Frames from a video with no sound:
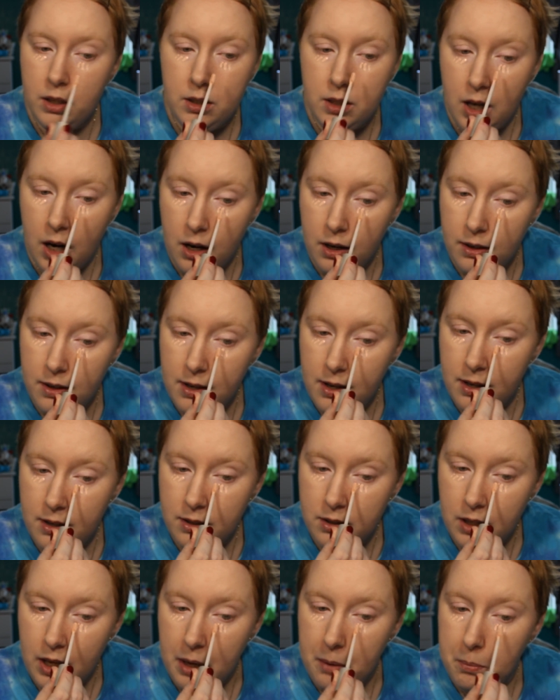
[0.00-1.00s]

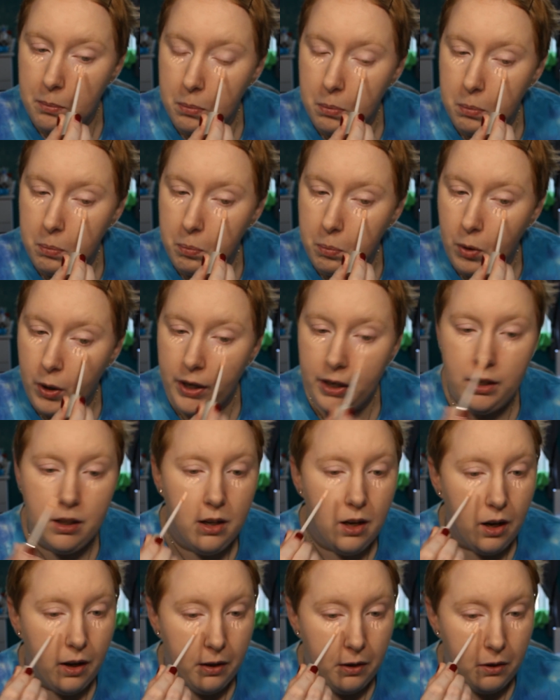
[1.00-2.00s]
darkness and
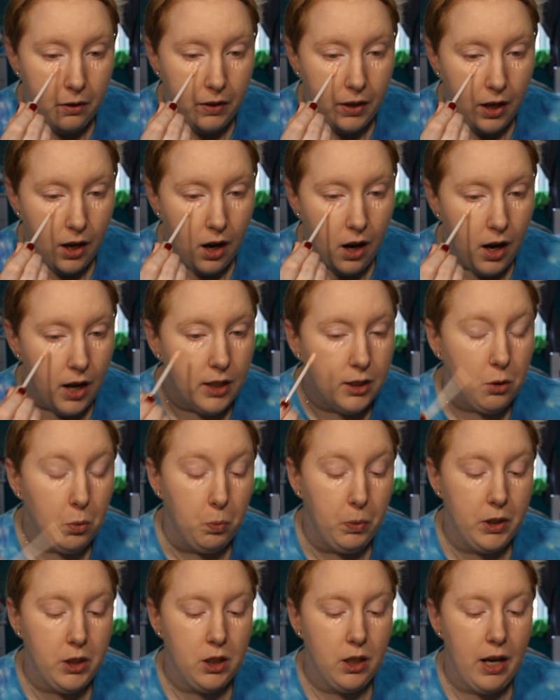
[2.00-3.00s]
brighten under the eyes,
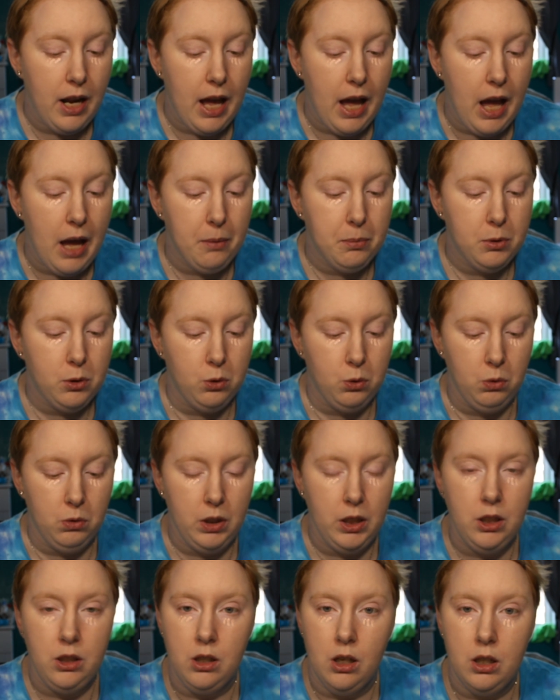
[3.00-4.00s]
which it
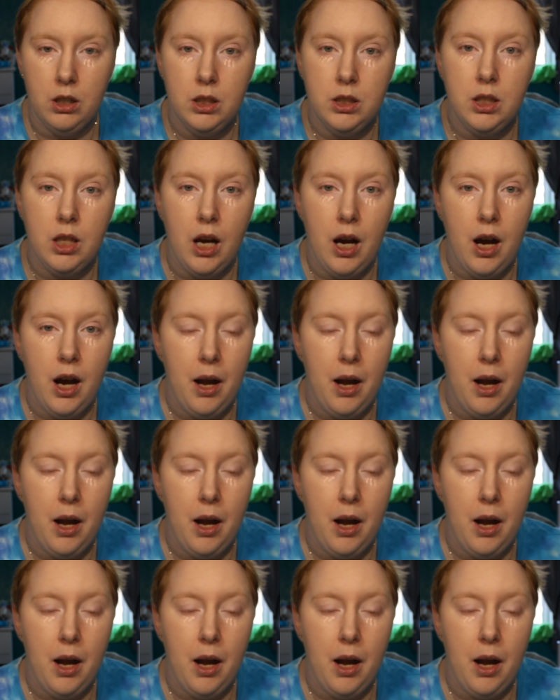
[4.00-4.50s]
absolutely does.